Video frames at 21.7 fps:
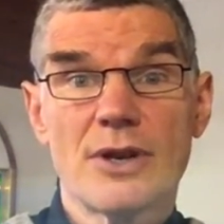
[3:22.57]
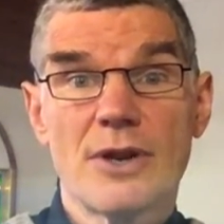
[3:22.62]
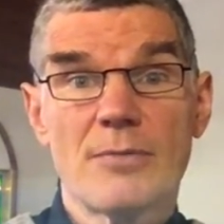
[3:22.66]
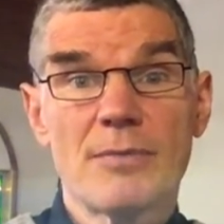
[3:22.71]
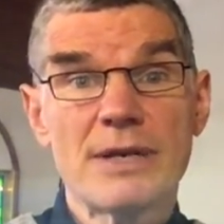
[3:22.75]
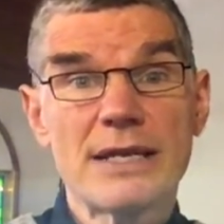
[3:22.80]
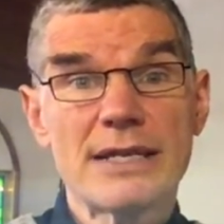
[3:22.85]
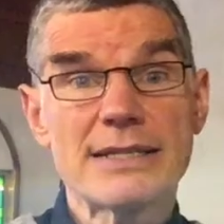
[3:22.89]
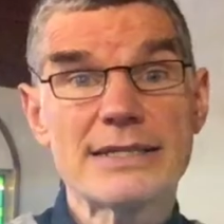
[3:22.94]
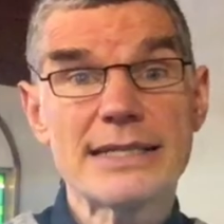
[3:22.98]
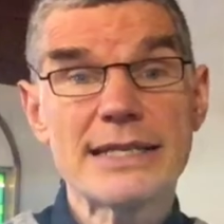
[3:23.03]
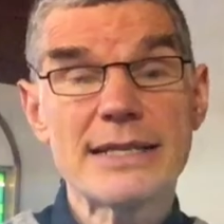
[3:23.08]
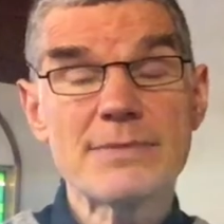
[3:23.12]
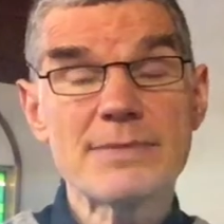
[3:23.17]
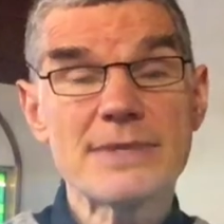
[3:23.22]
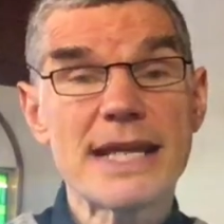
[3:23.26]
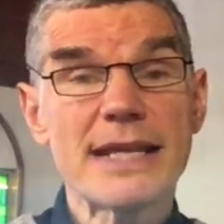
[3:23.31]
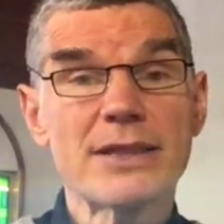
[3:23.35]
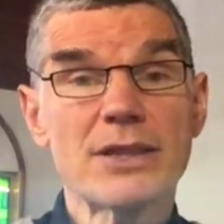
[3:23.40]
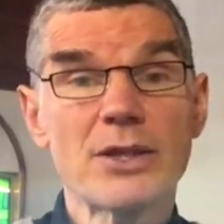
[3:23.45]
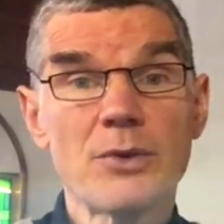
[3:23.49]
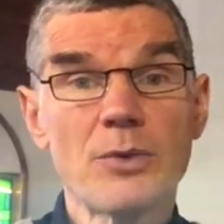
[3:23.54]
But it seems
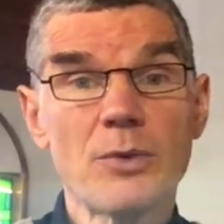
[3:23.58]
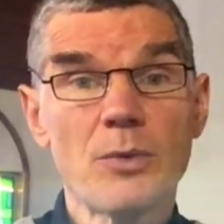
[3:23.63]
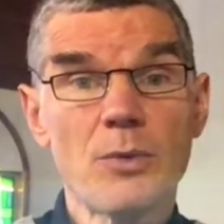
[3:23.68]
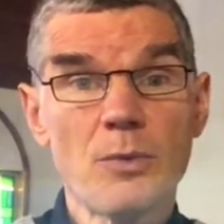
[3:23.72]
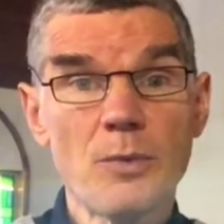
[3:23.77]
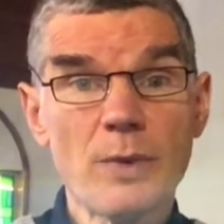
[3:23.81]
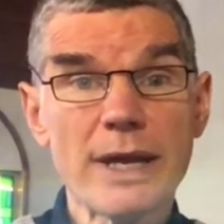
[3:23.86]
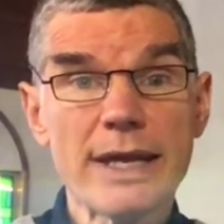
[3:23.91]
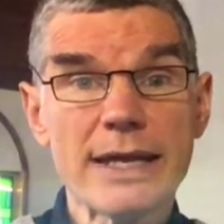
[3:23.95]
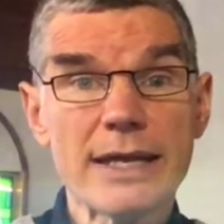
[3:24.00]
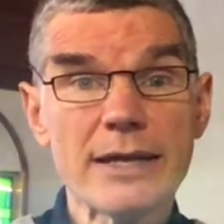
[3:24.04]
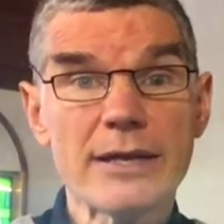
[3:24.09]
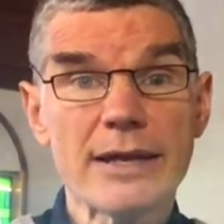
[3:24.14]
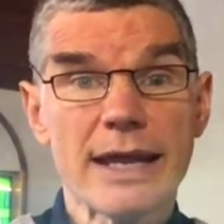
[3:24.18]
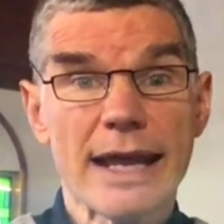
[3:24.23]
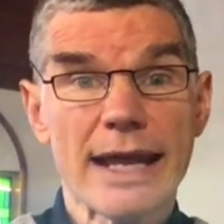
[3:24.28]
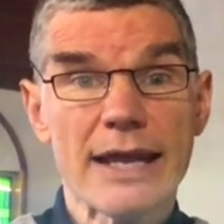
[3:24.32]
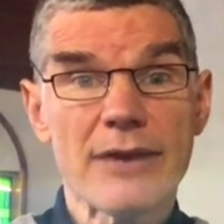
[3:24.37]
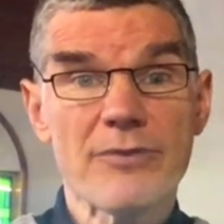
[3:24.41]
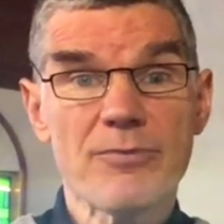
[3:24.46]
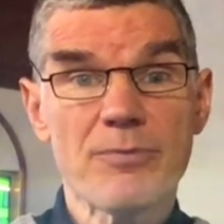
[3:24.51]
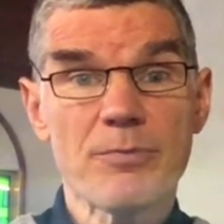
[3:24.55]
that the wicked
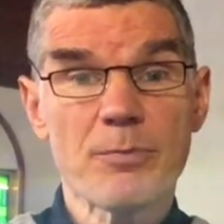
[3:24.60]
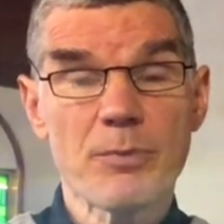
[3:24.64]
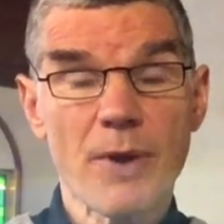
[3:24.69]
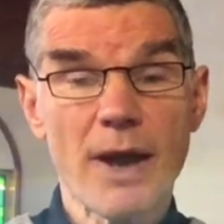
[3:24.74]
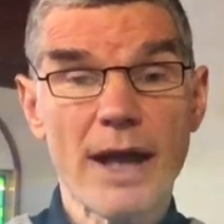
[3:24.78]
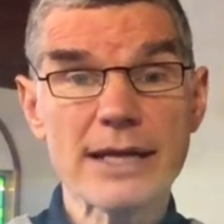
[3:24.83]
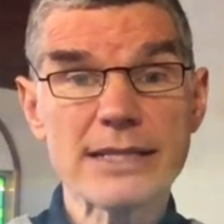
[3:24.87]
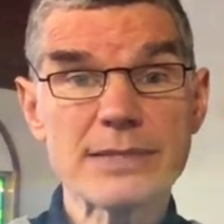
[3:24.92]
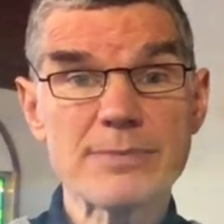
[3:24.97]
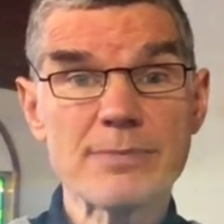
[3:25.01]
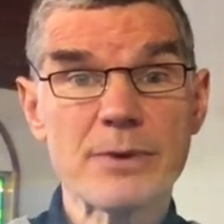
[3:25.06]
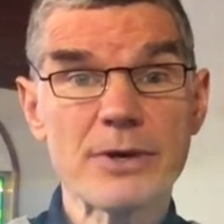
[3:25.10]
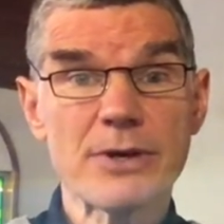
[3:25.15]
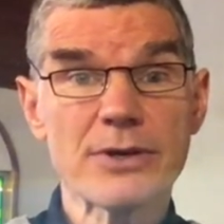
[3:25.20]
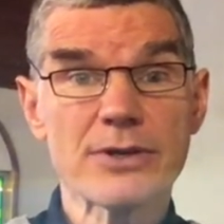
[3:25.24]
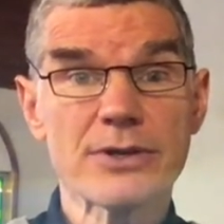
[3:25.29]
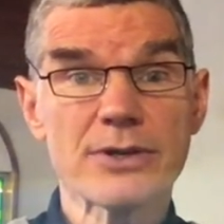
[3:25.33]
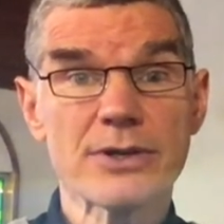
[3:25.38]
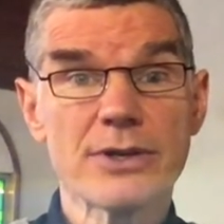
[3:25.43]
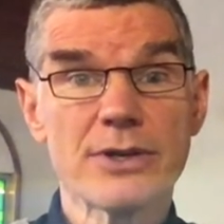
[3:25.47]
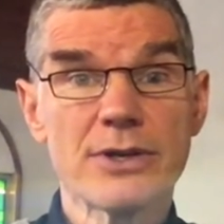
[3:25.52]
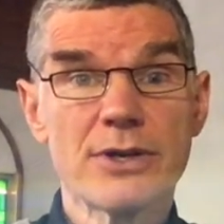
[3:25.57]
have
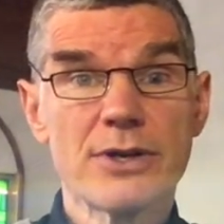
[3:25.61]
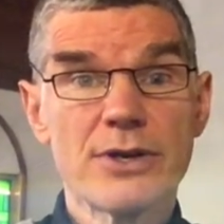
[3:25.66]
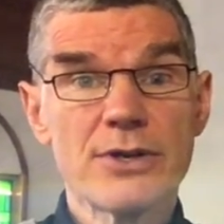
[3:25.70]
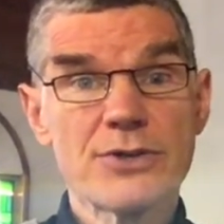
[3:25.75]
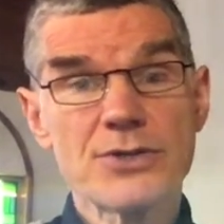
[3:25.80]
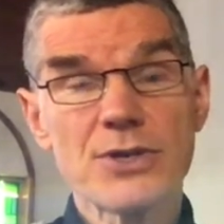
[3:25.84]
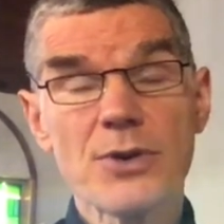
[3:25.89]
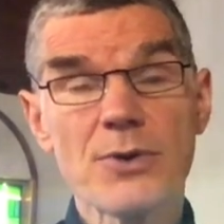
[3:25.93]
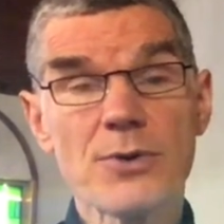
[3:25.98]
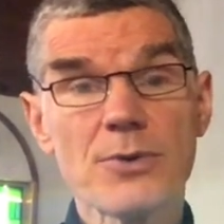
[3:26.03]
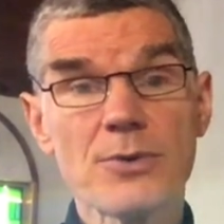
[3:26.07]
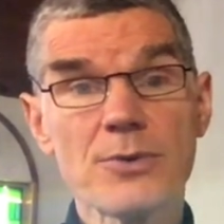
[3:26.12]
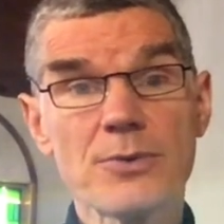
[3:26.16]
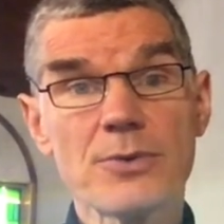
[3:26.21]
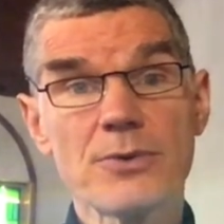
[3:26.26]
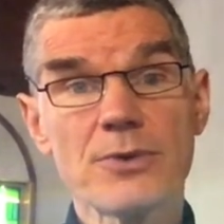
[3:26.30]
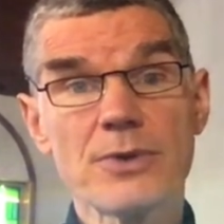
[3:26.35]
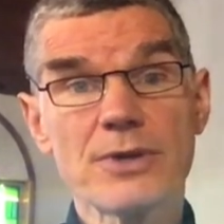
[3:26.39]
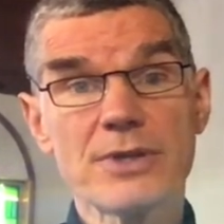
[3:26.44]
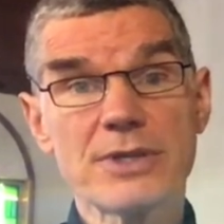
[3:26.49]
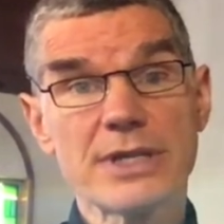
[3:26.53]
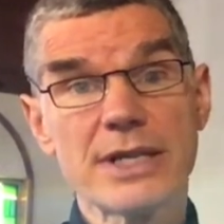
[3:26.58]
prospered.
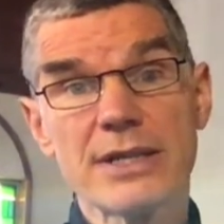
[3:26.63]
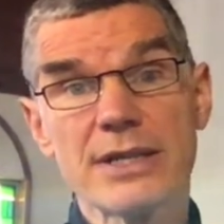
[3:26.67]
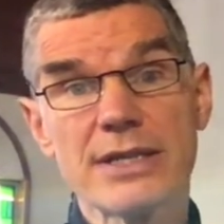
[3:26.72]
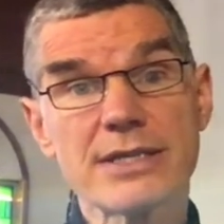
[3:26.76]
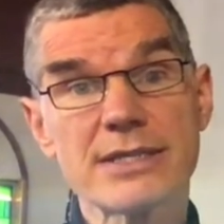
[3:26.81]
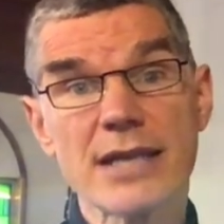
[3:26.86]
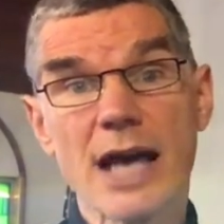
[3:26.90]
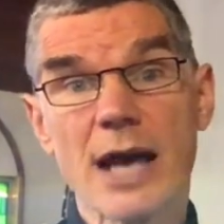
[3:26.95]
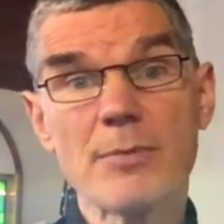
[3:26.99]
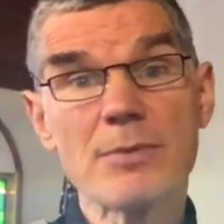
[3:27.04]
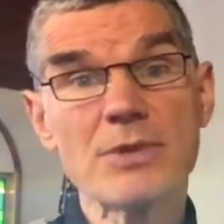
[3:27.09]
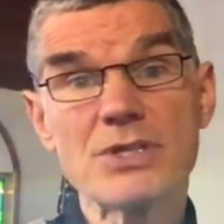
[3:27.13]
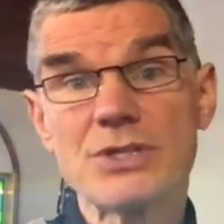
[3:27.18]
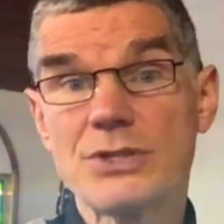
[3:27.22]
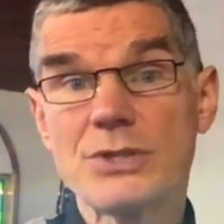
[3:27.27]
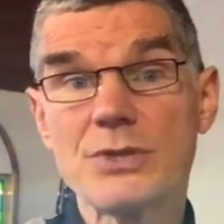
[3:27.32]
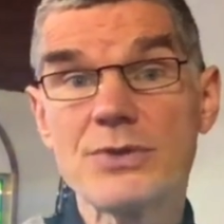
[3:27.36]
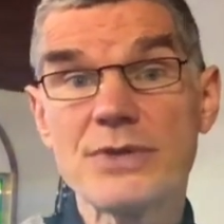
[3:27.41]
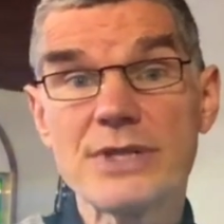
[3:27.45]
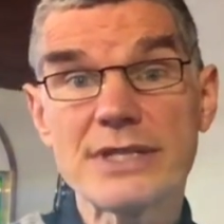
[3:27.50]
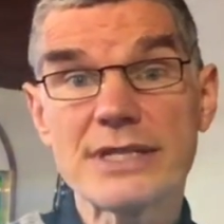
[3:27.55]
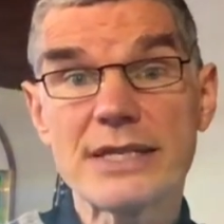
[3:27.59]
So, did the psalmist
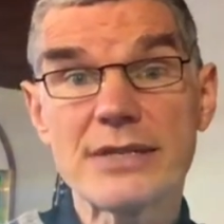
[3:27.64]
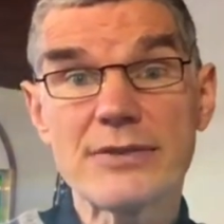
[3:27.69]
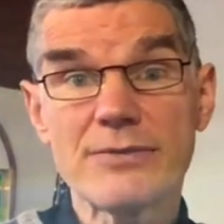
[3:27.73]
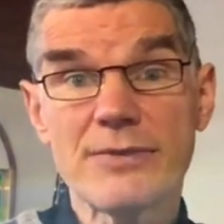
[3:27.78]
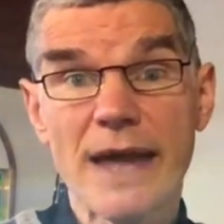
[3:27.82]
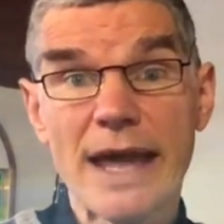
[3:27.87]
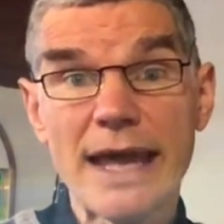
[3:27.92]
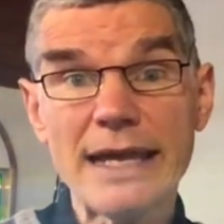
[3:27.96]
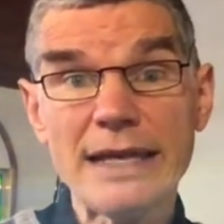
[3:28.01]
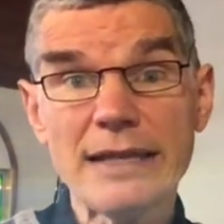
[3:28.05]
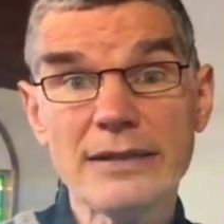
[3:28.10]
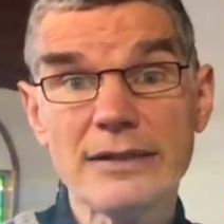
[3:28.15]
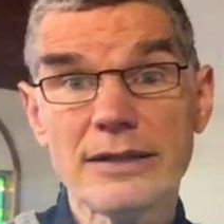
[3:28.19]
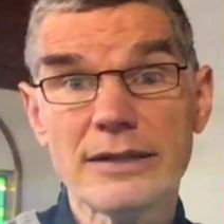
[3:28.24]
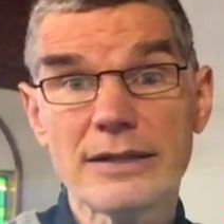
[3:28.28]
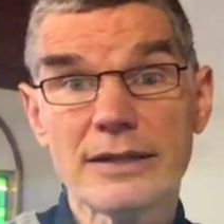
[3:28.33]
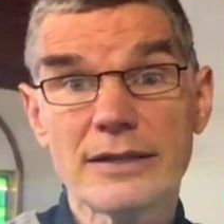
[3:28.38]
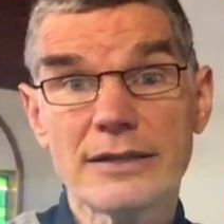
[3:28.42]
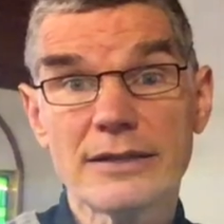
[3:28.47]
do this in vain?